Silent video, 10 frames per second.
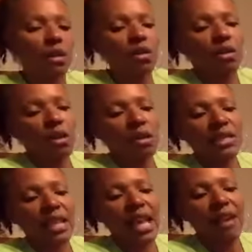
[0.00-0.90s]
you'll notice
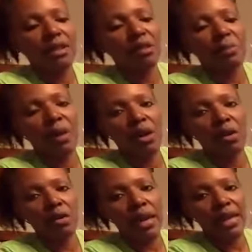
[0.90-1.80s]
that I have a little
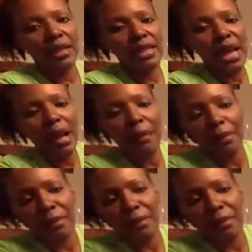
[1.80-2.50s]
bow at the top.